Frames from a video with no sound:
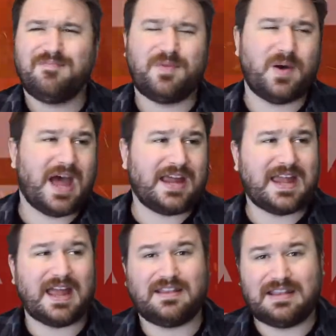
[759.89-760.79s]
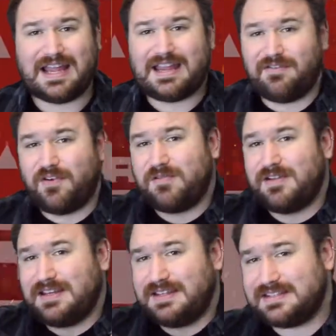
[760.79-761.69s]
But again, like I've
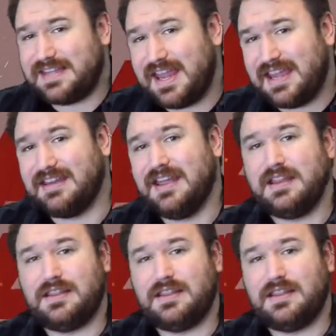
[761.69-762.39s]
already stated,